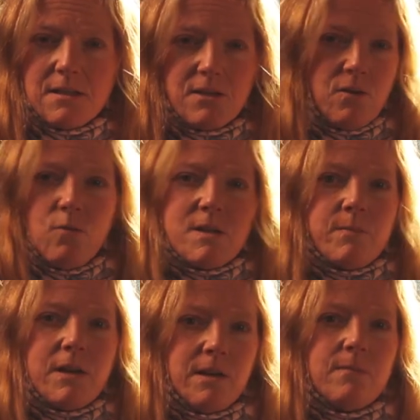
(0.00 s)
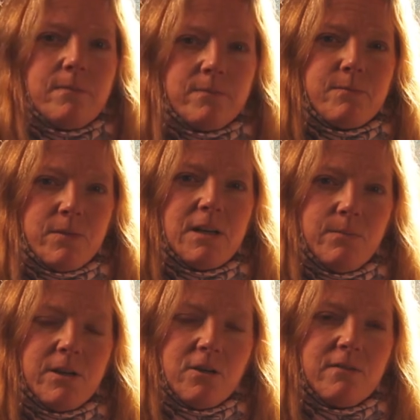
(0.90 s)
you'll always be
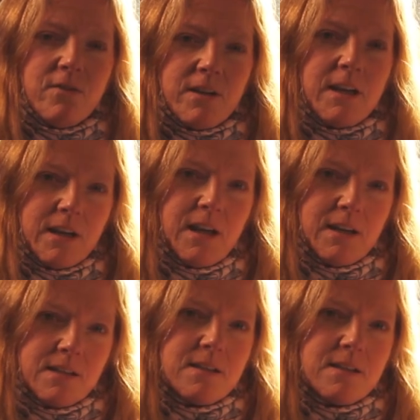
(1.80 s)
looking for that again.